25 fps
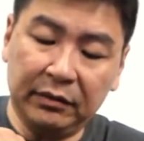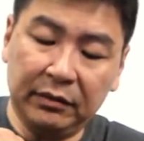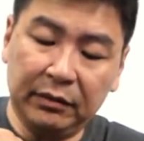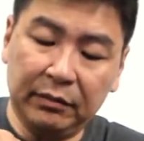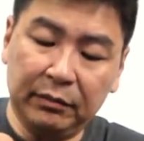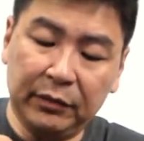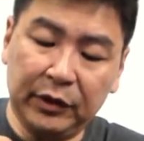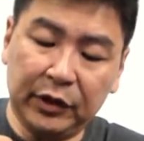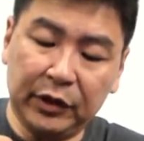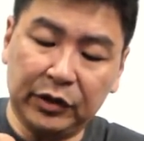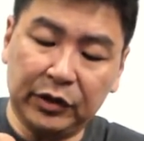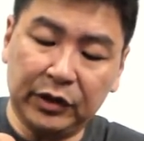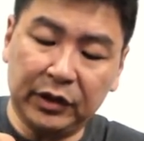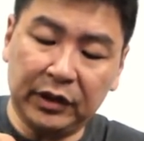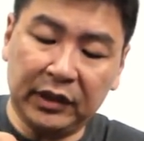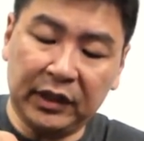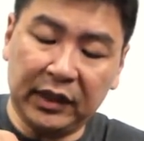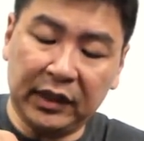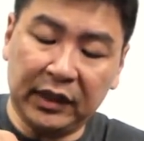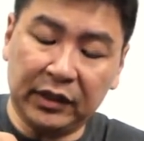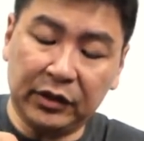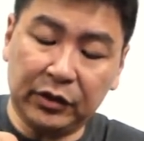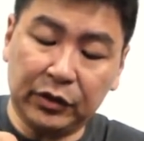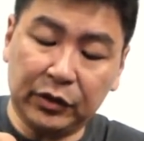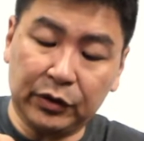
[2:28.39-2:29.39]
Make sure that
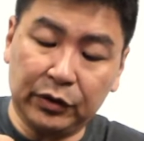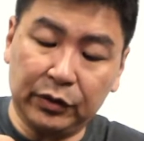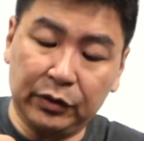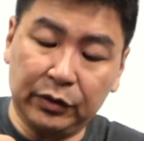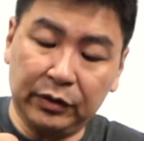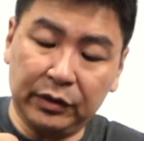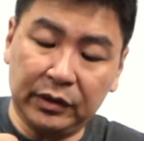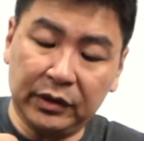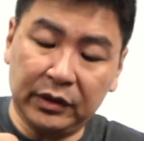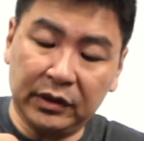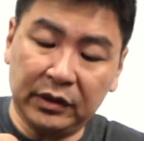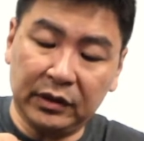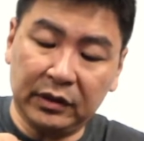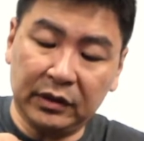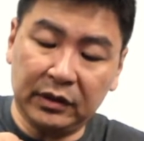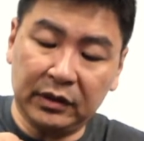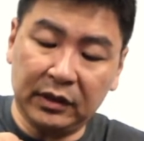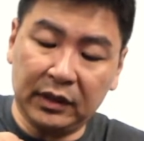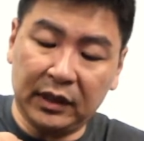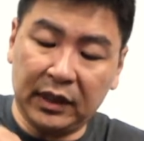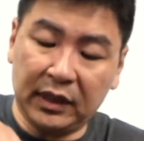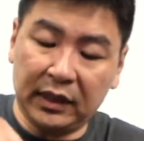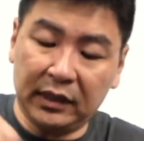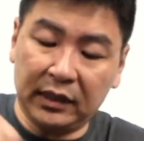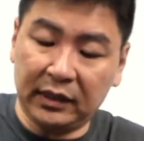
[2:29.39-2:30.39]
the screws
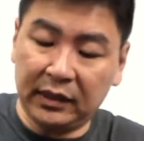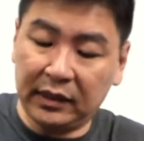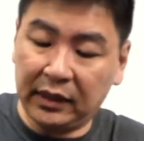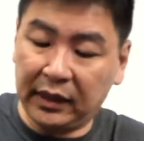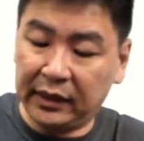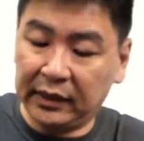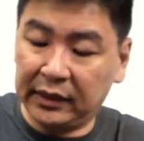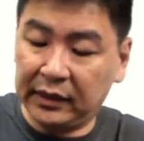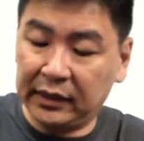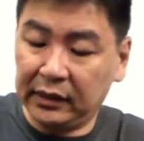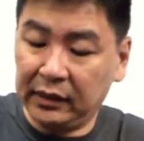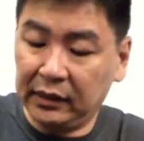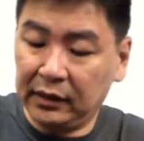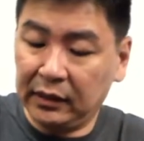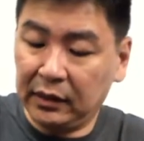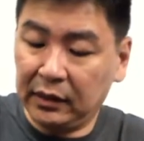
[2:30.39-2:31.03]
are tightened.